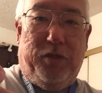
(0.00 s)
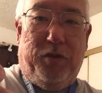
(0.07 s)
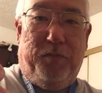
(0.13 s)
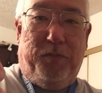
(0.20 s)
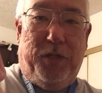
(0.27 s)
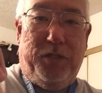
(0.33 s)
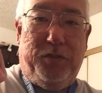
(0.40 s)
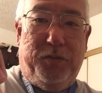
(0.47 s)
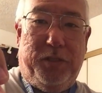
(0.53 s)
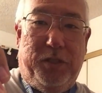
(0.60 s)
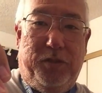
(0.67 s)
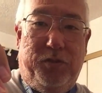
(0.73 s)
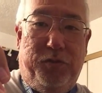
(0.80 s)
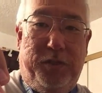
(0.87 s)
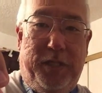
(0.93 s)
call bugs with the
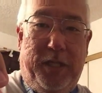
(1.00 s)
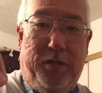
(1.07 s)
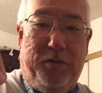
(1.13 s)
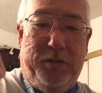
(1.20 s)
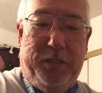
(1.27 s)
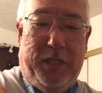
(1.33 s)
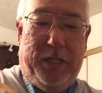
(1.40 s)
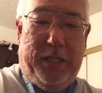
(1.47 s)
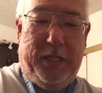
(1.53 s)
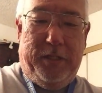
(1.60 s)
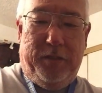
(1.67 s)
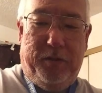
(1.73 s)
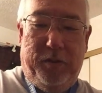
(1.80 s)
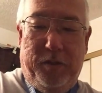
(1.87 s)
2 tails on it.